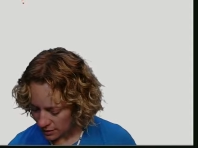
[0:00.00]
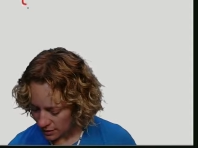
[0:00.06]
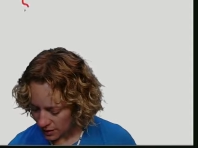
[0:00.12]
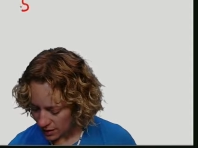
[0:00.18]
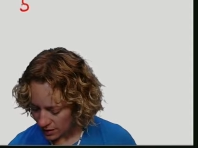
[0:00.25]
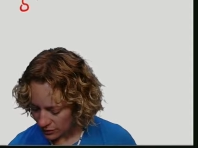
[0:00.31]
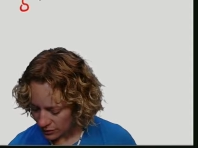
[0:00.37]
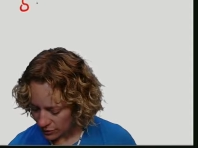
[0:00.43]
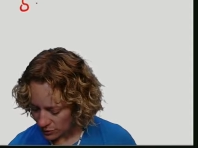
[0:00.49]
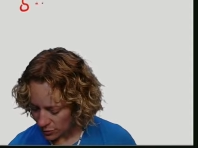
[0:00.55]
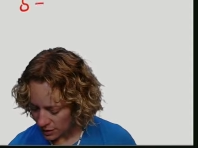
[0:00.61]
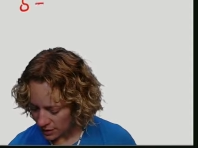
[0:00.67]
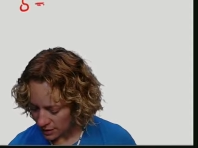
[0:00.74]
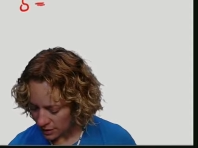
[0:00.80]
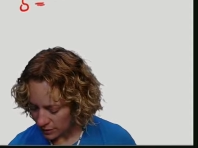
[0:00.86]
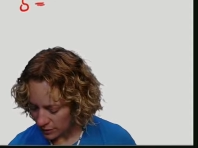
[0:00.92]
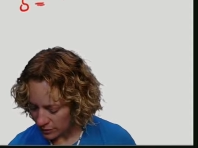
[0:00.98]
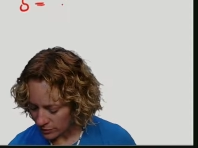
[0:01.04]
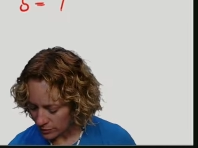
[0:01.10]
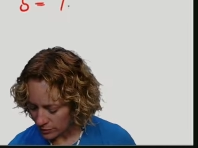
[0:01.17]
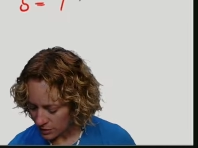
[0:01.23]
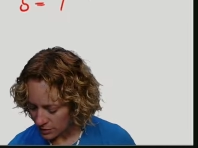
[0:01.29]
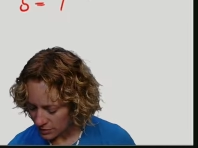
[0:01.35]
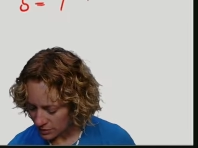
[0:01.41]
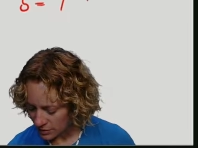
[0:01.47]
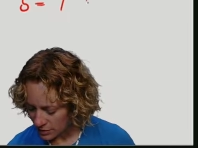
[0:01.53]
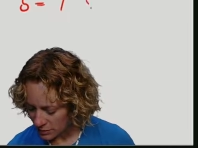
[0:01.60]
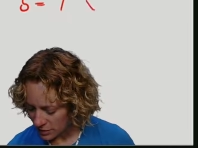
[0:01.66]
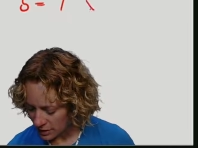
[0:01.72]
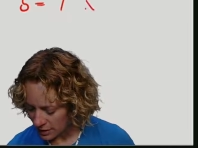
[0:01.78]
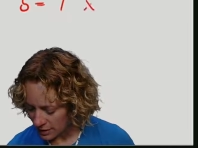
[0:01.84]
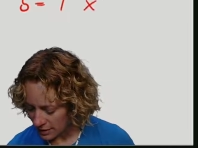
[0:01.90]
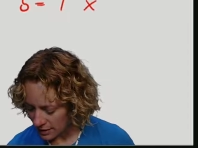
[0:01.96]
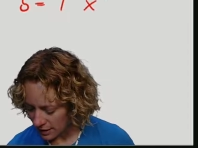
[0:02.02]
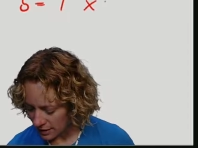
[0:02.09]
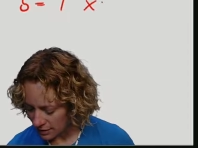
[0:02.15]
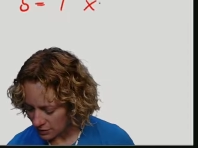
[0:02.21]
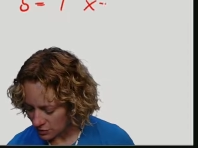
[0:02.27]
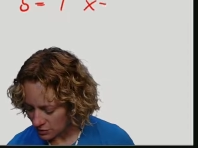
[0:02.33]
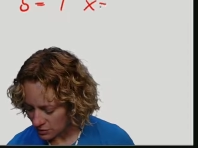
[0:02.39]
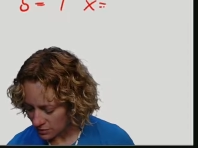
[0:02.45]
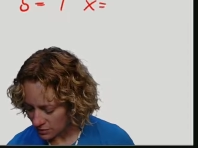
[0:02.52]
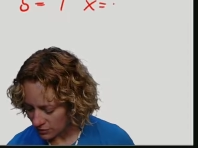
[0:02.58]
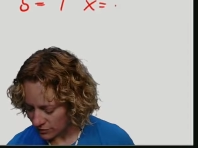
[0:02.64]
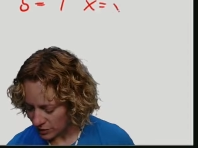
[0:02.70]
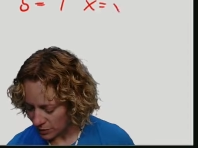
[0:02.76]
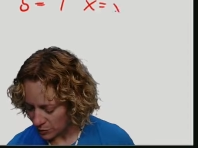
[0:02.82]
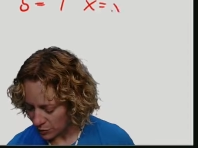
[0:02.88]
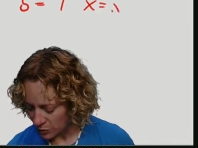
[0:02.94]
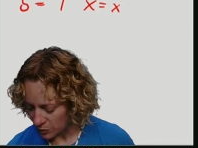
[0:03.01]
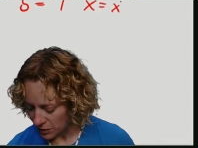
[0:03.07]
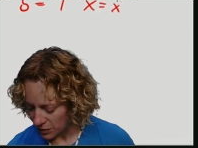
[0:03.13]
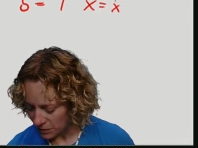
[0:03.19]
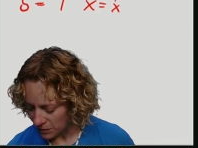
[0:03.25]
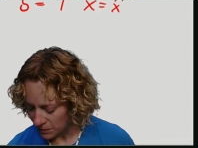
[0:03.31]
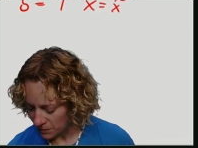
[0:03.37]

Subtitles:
and for b equals 1, she will again just flip her bit.